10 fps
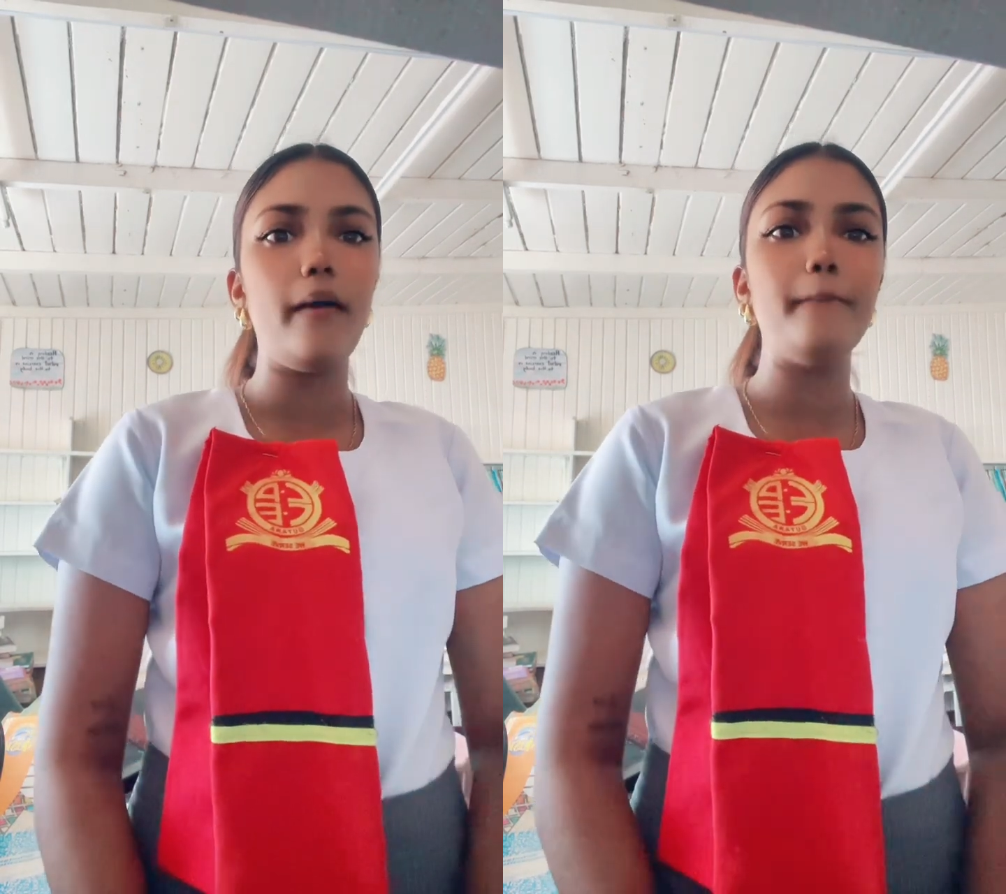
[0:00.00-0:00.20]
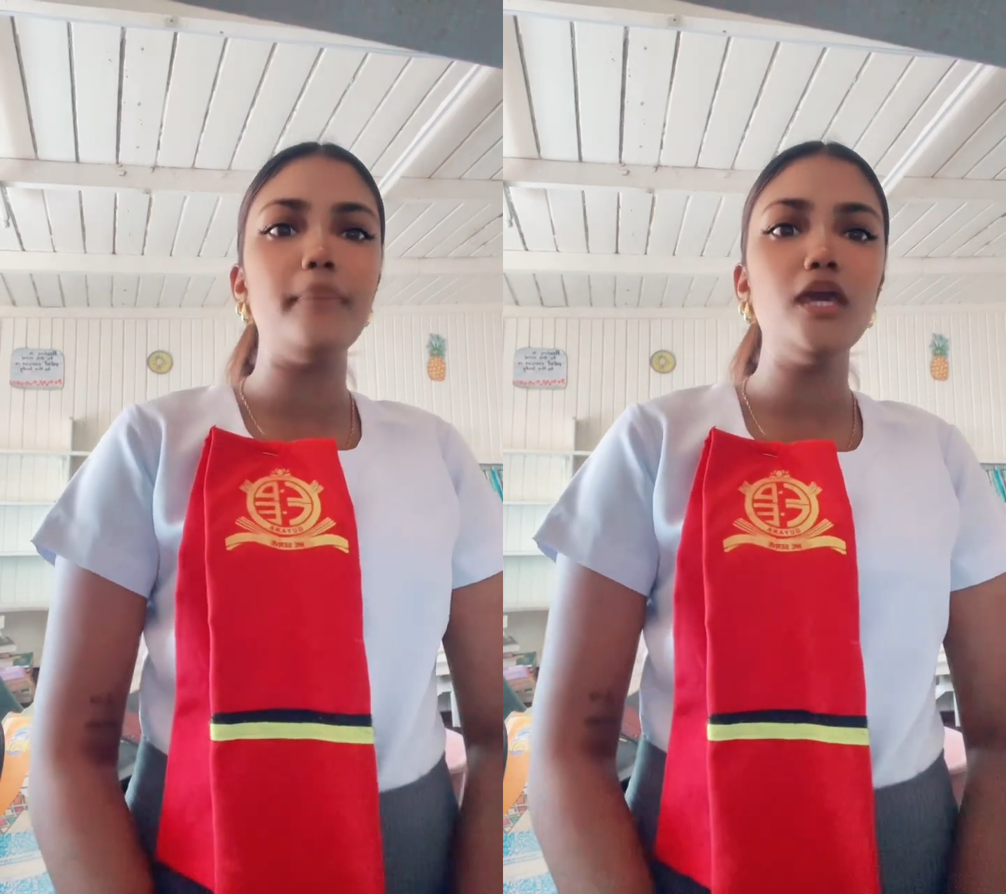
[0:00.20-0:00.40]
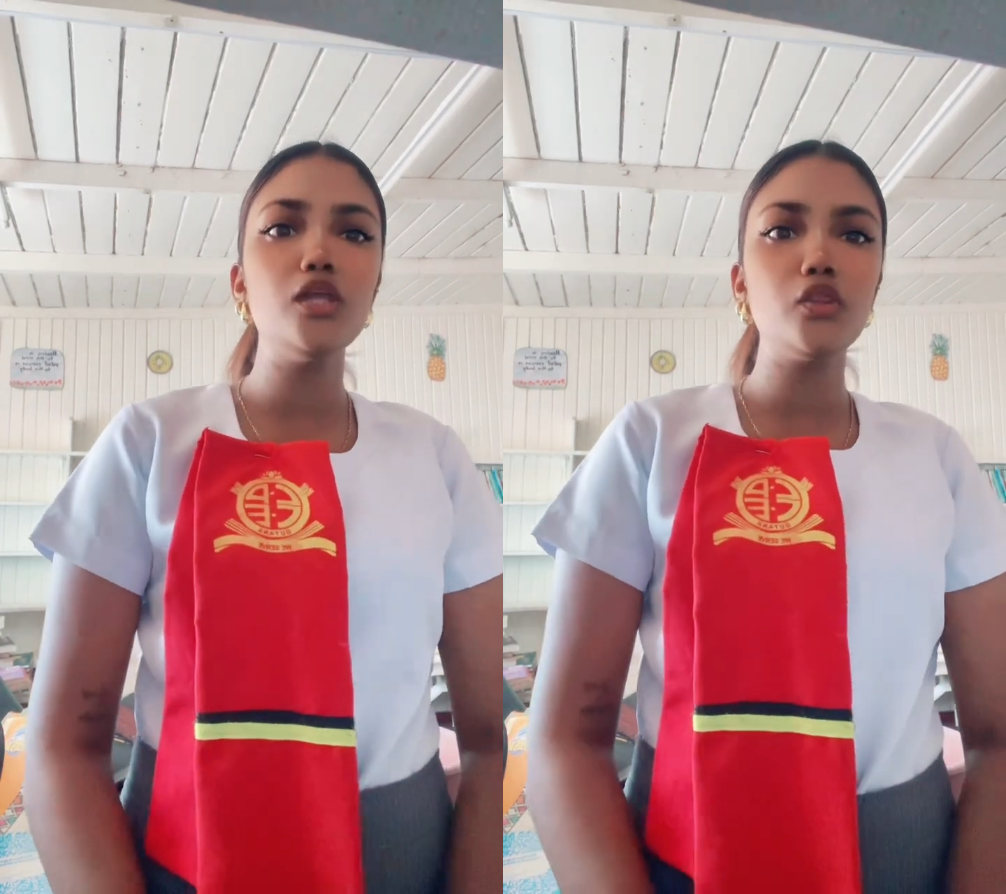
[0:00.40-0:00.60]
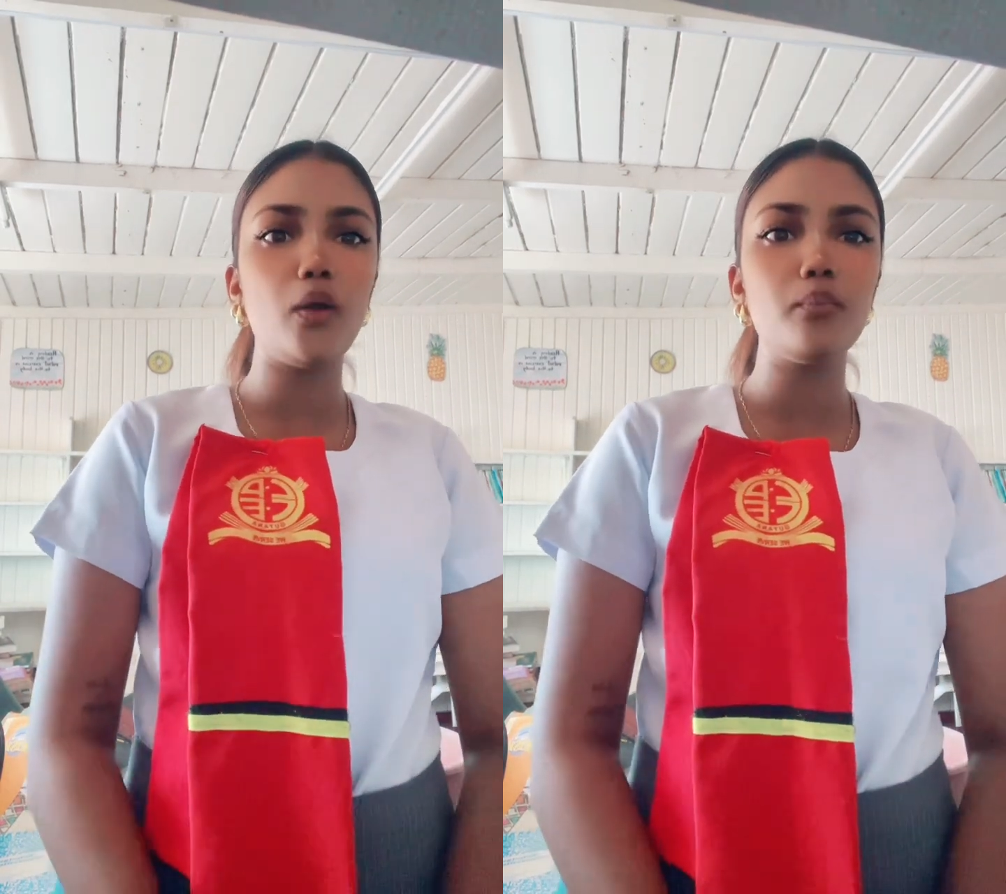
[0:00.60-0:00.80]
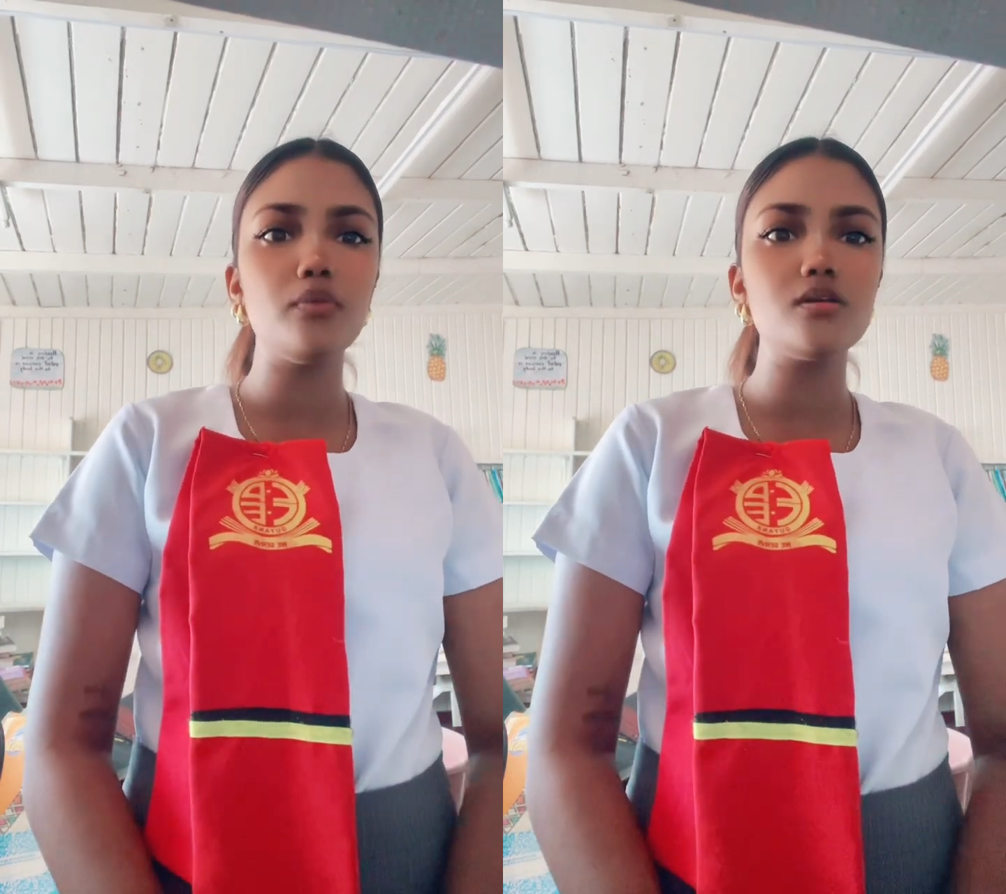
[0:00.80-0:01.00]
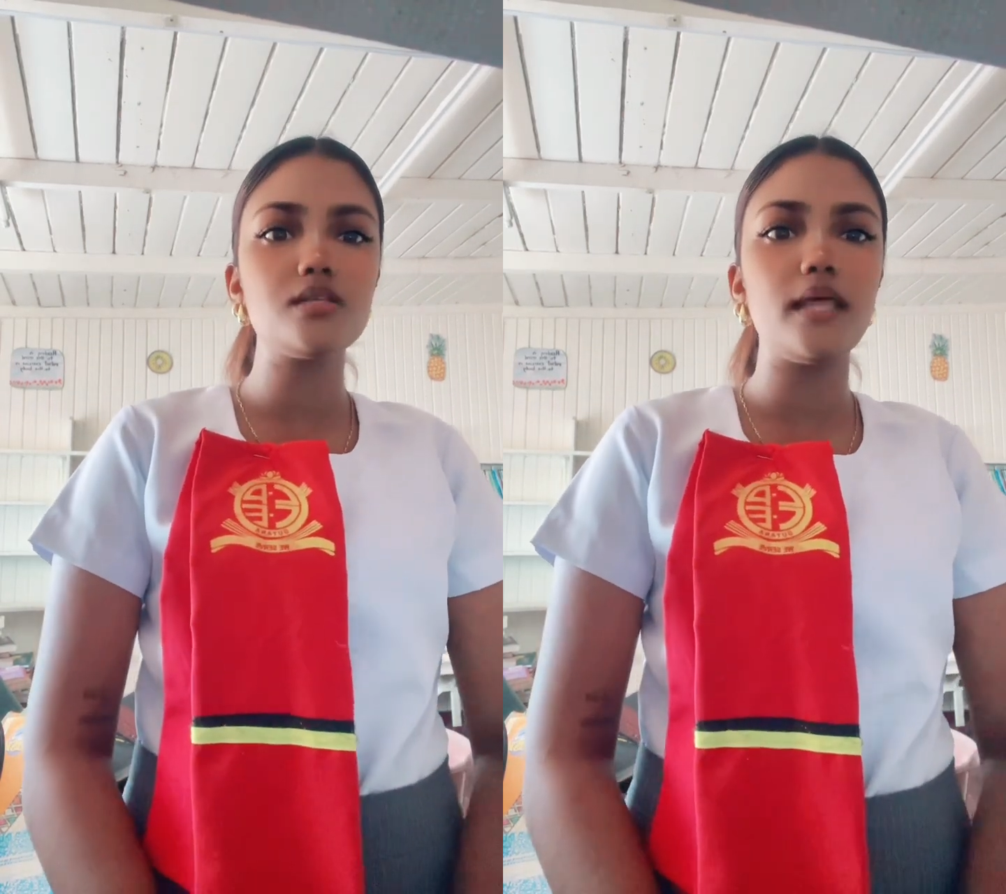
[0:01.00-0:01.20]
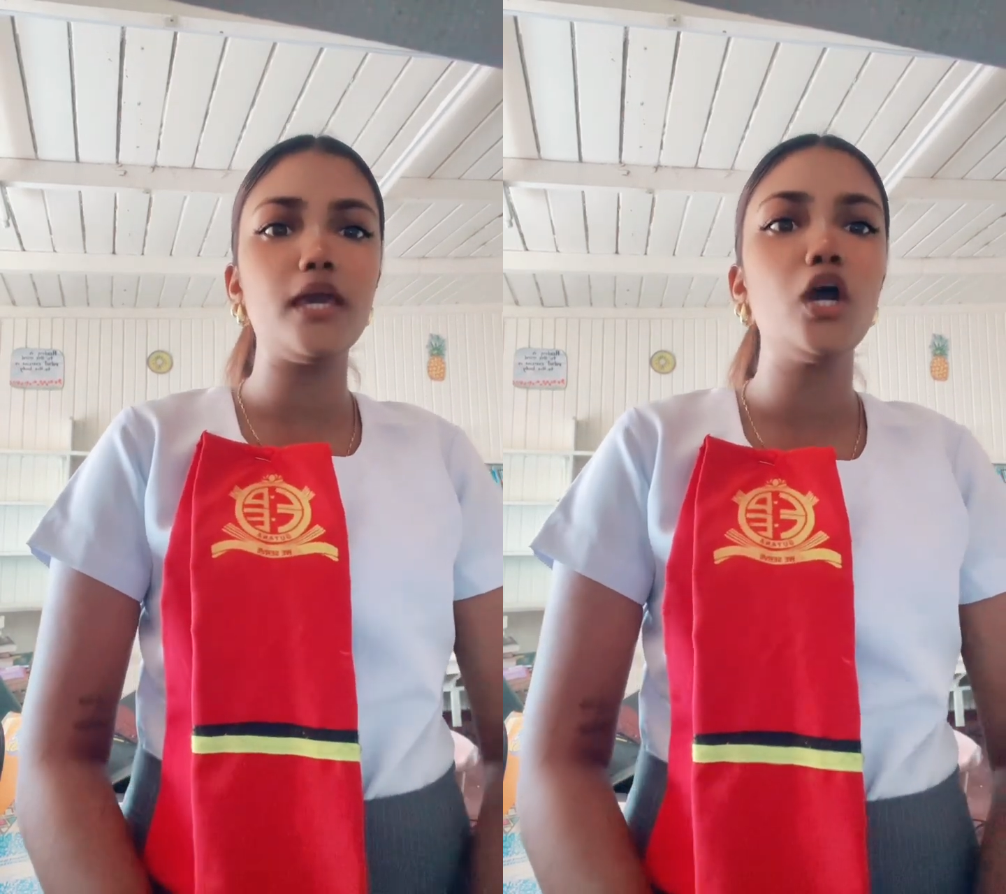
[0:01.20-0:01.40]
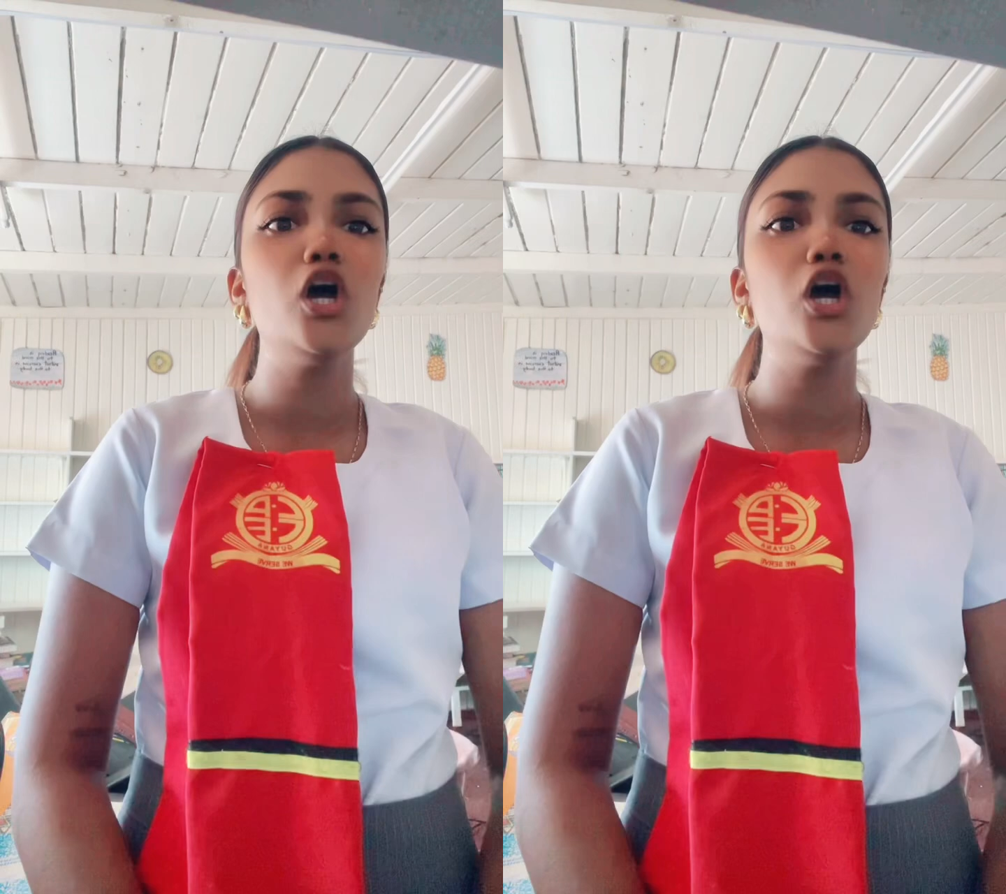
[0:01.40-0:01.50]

big numbers like